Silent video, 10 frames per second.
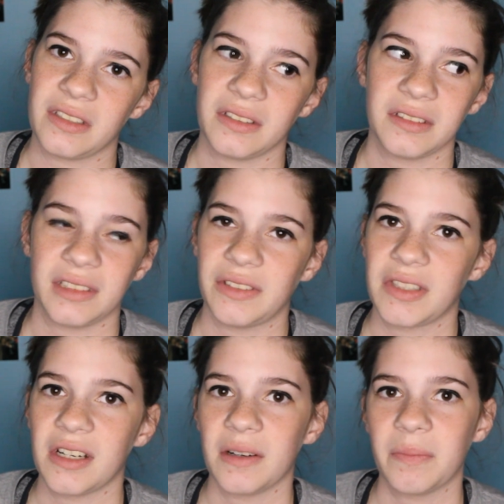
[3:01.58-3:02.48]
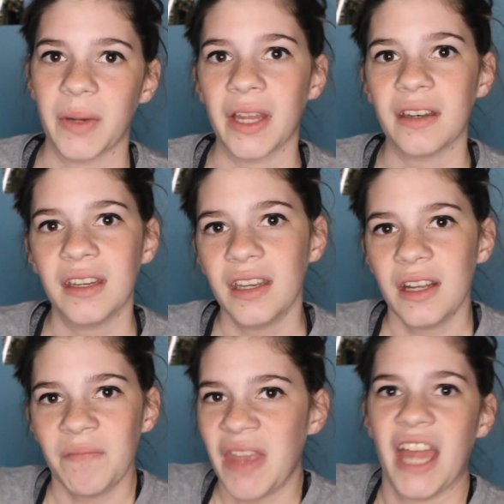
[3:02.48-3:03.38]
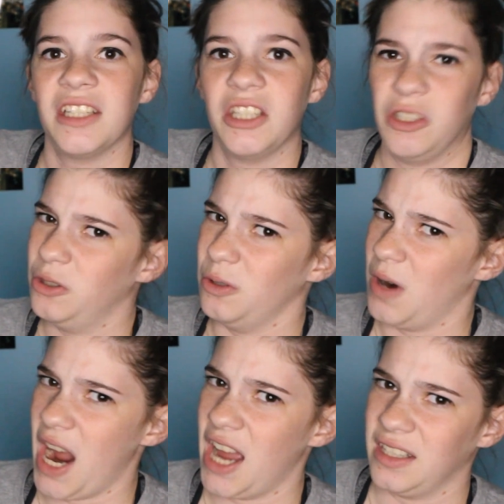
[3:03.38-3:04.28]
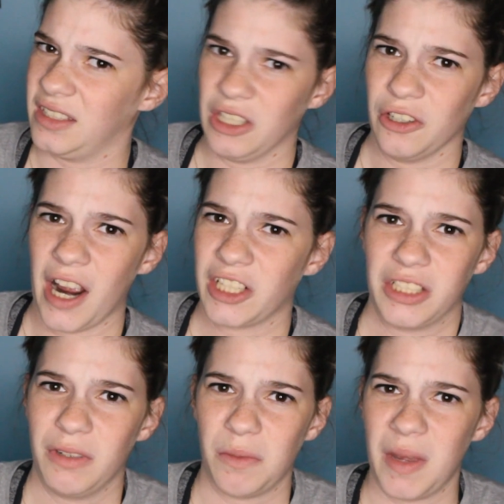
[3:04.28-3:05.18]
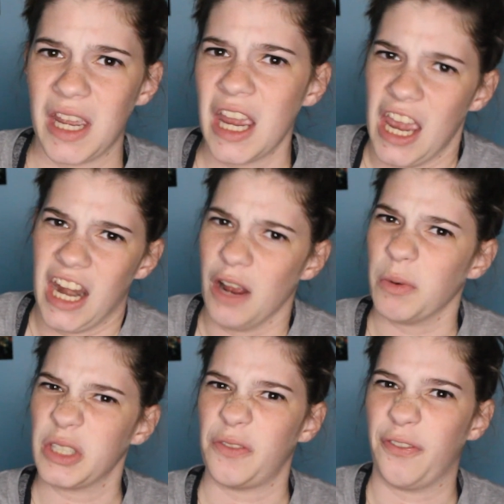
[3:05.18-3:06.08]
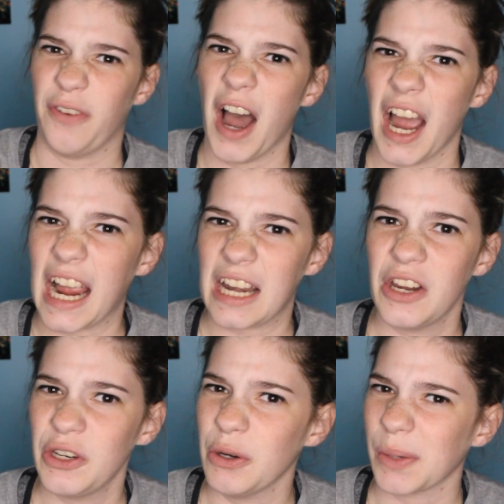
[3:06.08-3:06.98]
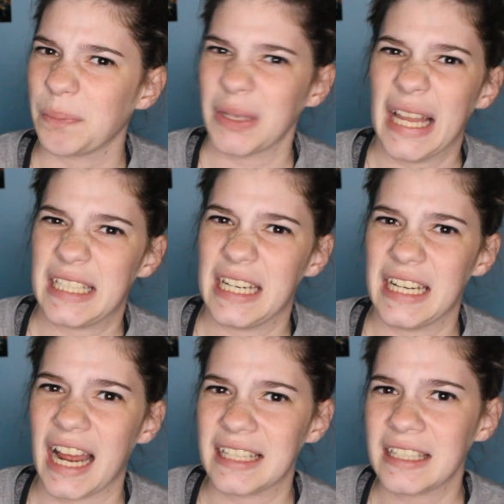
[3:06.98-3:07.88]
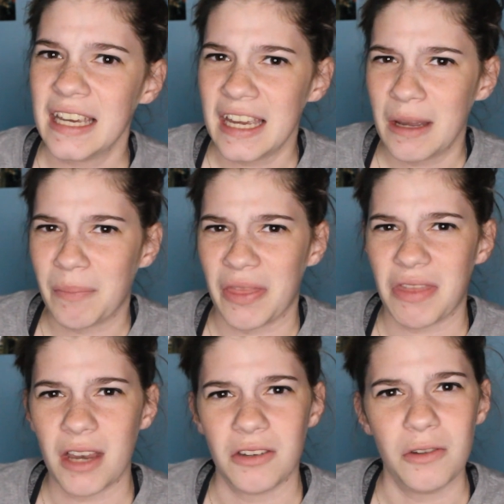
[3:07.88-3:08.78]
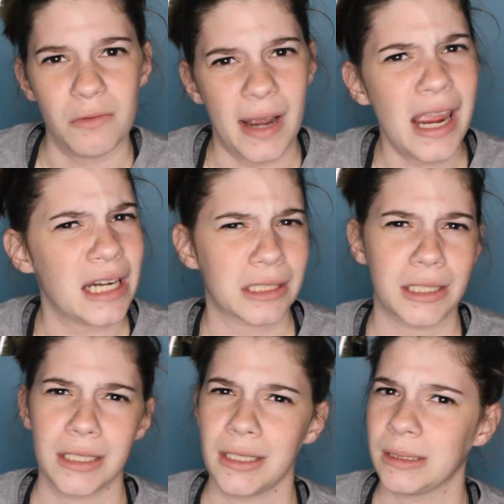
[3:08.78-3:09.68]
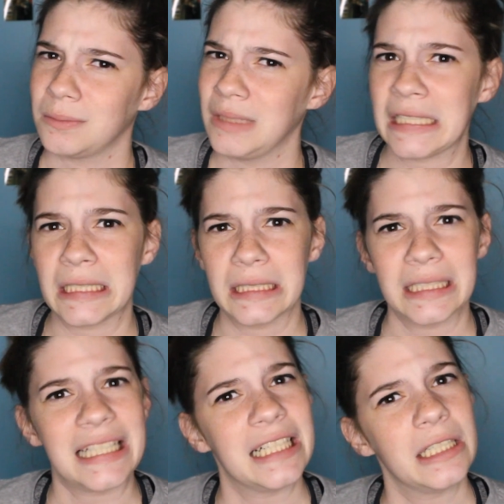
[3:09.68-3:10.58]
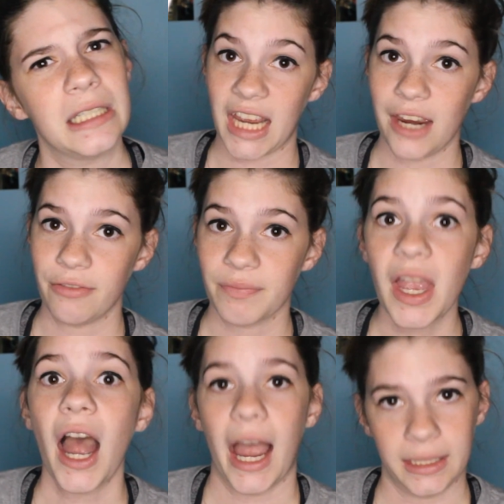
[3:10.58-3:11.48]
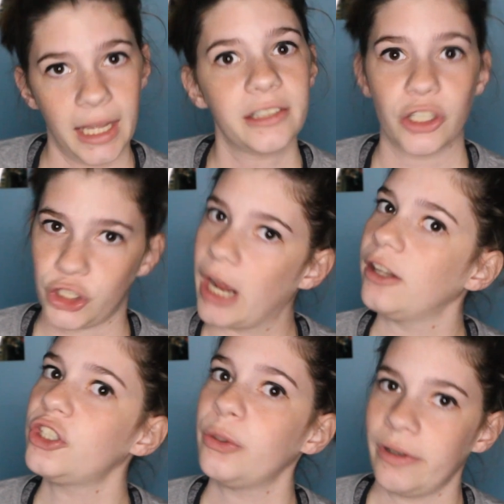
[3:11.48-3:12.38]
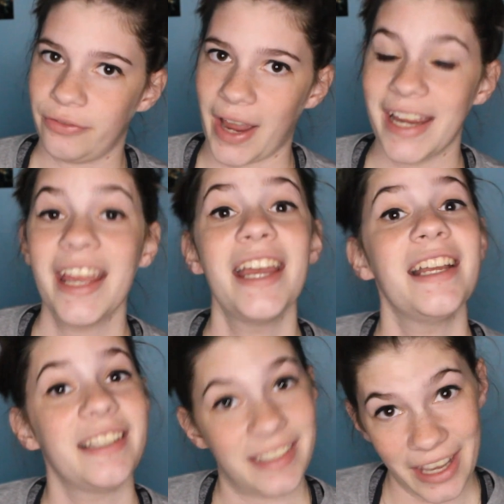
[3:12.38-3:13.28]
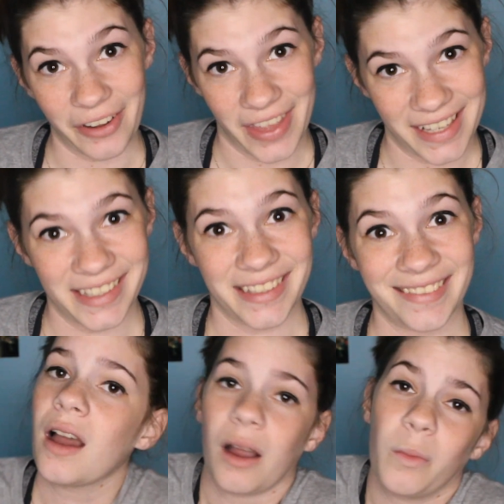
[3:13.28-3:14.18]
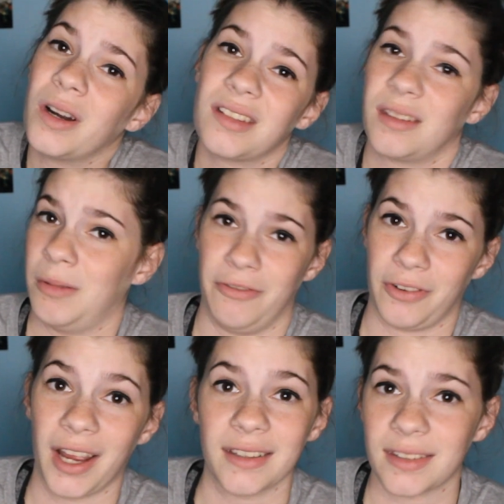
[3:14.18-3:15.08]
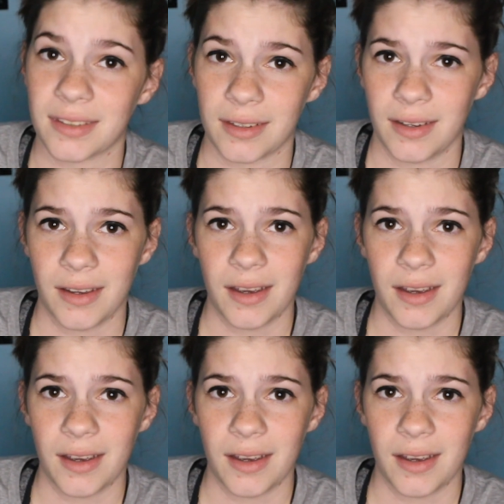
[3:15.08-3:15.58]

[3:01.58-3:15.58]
still lives here, but... And you had this interaction with me, and it was fine. You were plenty nice. But then you went and called me a liar. Dave, I'd like to challenge you in a fight to settle this. I want us to be friends.